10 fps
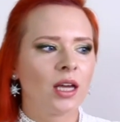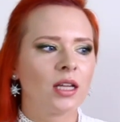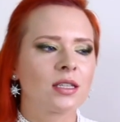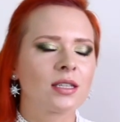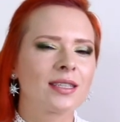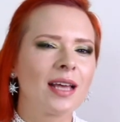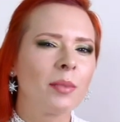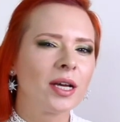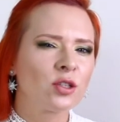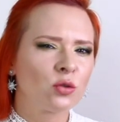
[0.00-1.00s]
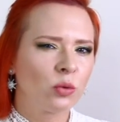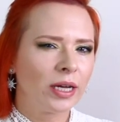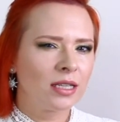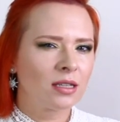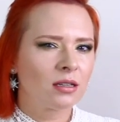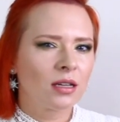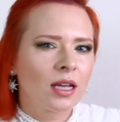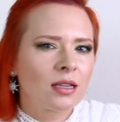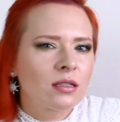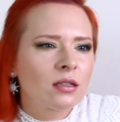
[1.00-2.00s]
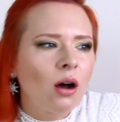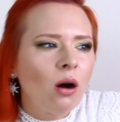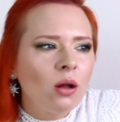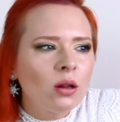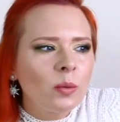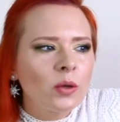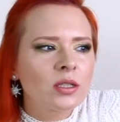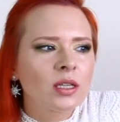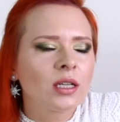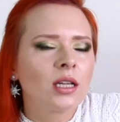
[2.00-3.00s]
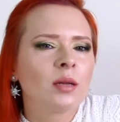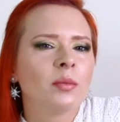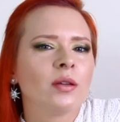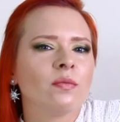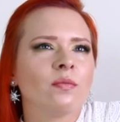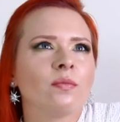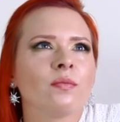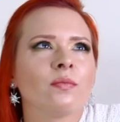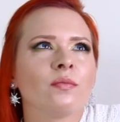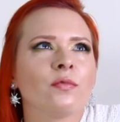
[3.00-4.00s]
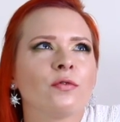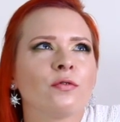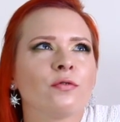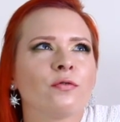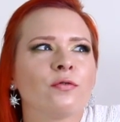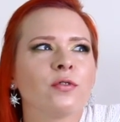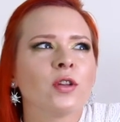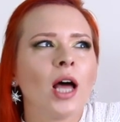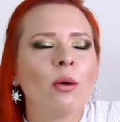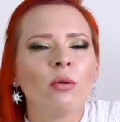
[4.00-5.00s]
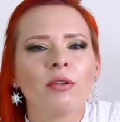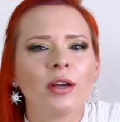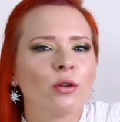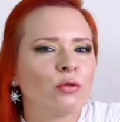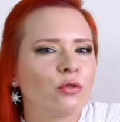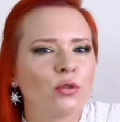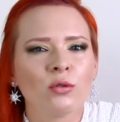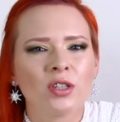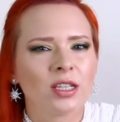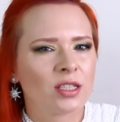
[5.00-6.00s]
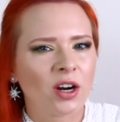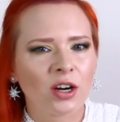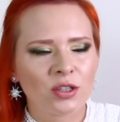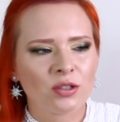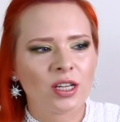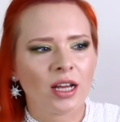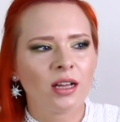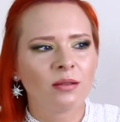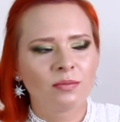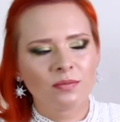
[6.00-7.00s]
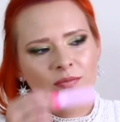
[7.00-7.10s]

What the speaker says: It's semi-sweet, it's almost a little bit flowery or fruity, it's hard to tell.